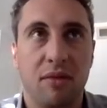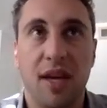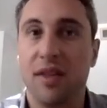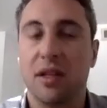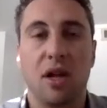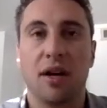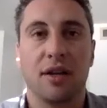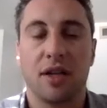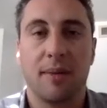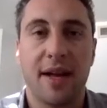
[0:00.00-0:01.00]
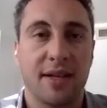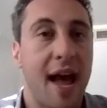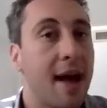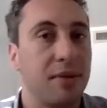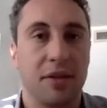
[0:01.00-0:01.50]
in the long term has
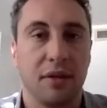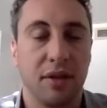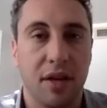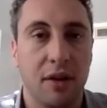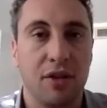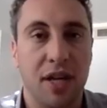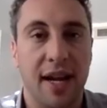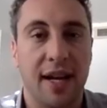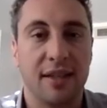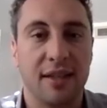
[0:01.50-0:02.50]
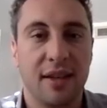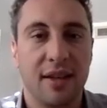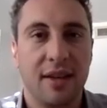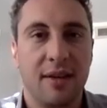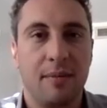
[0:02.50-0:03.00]
absolutely no chance
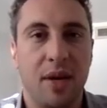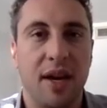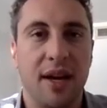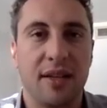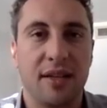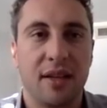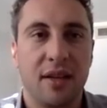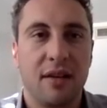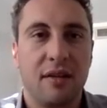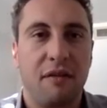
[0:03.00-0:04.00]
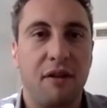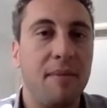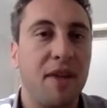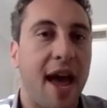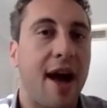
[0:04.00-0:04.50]
because from
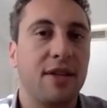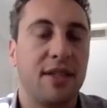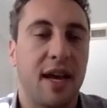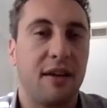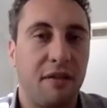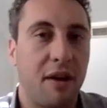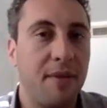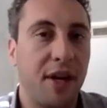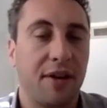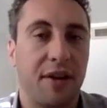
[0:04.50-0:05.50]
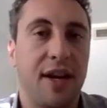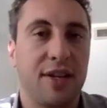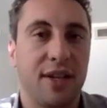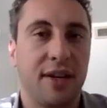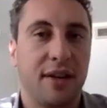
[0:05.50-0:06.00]
the outset, from their
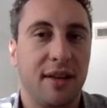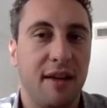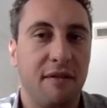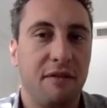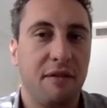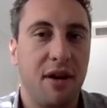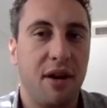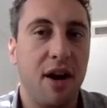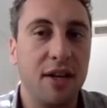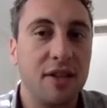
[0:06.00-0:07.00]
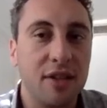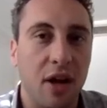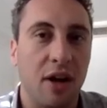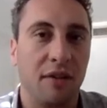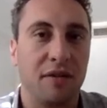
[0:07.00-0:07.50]
creation, they've
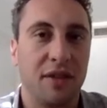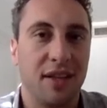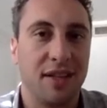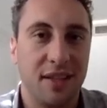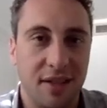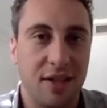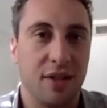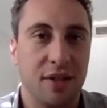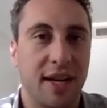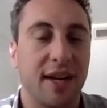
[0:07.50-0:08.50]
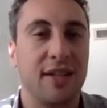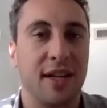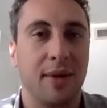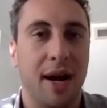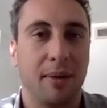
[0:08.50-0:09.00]
unsolved this digital scarcity
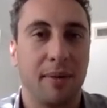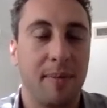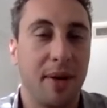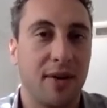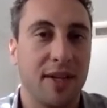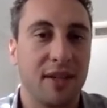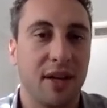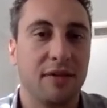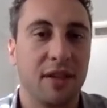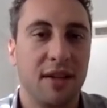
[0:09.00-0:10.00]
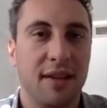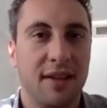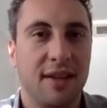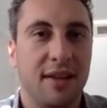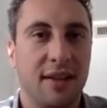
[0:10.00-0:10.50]
problem that Bitcoin solved.
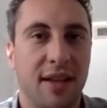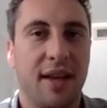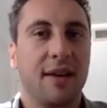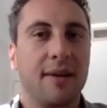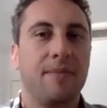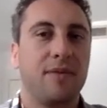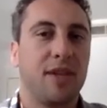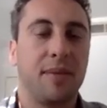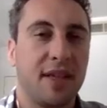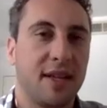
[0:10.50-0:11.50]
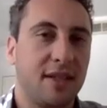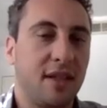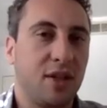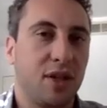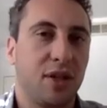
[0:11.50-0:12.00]
Like something that's
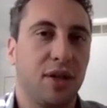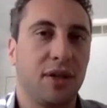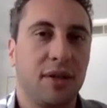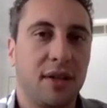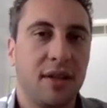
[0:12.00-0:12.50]
digital